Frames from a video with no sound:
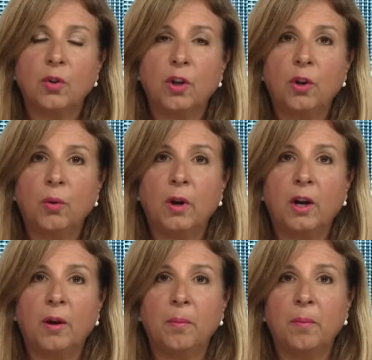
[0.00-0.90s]
You know,
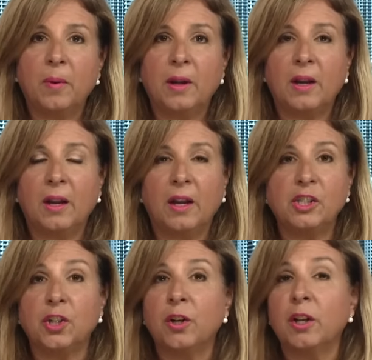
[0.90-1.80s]
um, I,
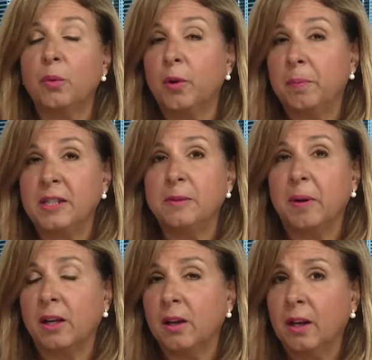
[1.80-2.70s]
I, certainly would be
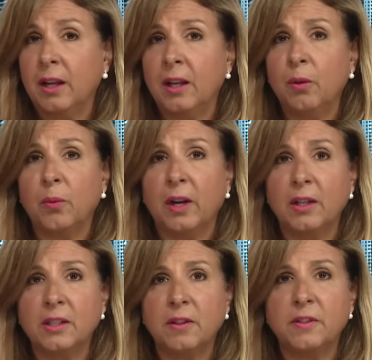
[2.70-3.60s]
speculating
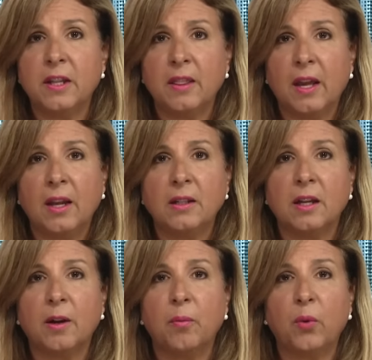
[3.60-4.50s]
relative to
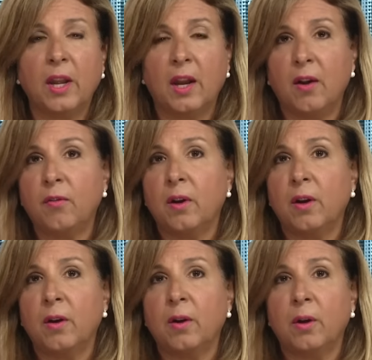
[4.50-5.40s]
that. Um, we have
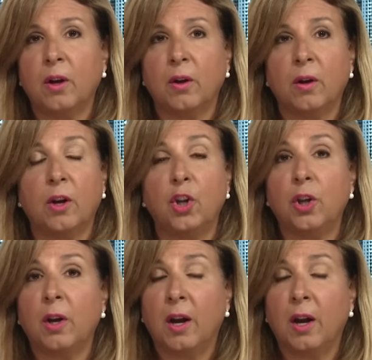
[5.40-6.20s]
a, a, a,